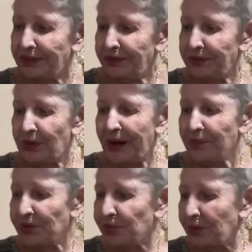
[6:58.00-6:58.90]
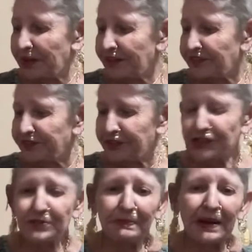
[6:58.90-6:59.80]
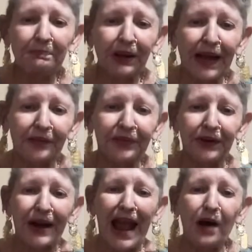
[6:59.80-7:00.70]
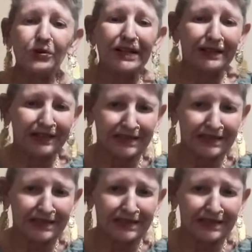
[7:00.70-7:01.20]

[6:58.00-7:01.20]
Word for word: You know, I was one of the first people out there outing